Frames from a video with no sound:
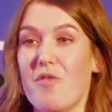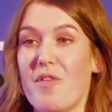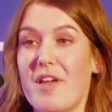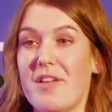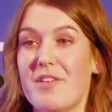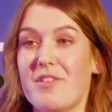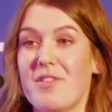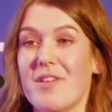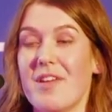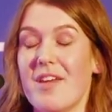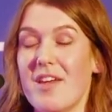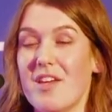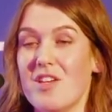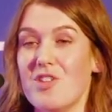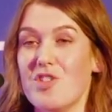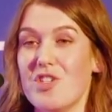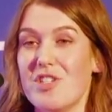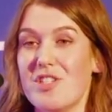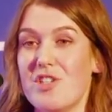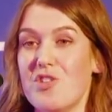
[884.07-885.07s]
and
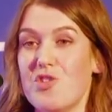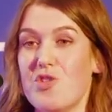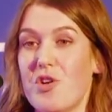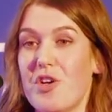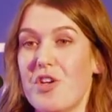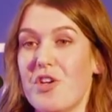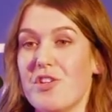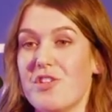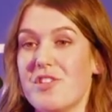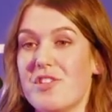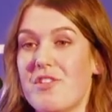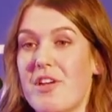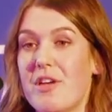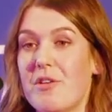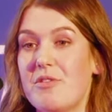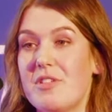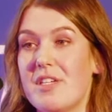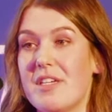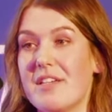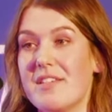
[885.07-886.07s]
just enjoy your
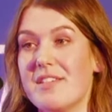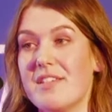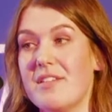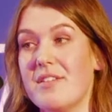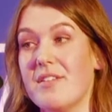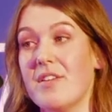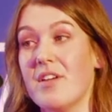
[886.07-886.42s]
surroundings and